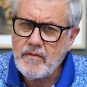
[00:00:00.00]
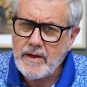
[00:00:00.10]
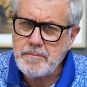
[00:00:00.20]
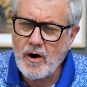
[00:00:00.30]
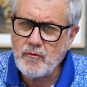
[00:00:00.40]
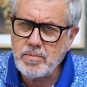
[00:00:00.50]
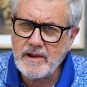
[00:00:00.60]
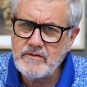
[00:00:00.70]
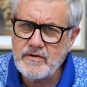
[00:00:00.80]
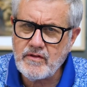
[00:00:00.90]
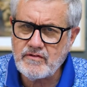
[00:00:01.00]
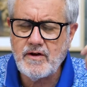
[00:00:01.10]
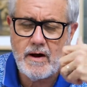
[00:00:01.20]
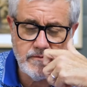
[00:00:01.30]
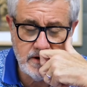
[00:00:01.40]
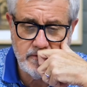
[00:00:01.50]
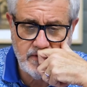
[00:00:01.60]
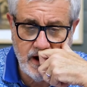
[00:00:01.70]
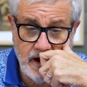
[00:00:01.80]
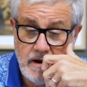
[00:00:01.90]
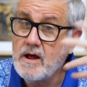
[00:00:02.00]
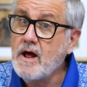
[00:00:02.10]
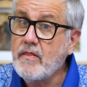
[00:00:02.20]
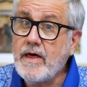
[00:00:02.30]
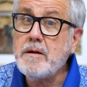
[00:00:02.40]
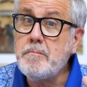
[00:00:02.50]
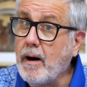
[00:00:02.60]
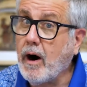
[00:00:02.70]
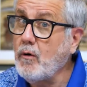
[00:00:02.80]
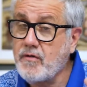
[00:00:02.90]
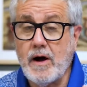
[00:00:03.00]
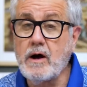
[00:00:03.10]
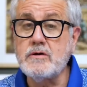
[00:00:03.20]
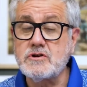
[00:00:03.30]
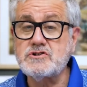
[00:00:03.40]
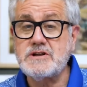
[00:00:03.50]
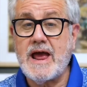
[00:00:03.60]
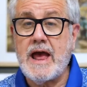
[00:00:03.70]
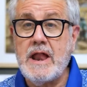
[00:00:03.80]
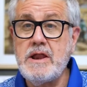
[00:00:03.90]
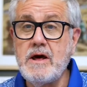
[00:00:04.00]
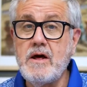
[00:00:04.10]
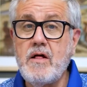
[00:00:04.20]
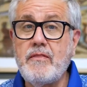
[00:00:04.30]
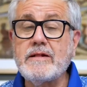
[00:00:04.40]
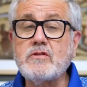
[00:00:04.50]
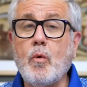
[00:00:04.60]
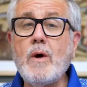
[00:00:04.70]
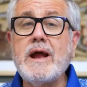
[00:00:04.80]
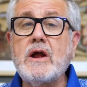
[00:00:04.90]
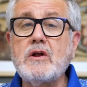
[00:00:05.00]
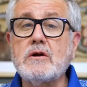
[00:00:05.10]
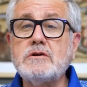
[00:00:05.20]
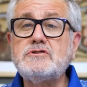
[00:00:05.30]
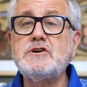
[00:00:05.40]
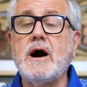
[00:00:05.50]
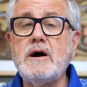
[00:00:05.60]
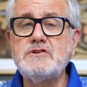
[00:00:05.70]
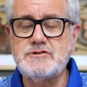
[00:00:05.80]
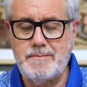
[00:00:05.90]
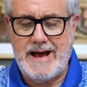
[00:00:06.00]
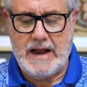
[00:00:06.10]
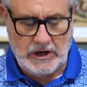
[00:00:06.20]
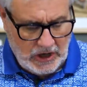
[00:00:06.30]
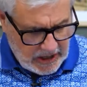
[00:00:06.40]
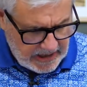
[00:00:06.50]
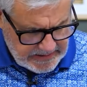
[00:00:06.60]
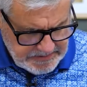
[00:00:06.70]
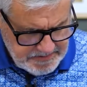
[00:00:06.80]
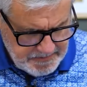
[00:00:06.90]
They both believe in the sovereignty of God. They both understand that the wicked are judged by God.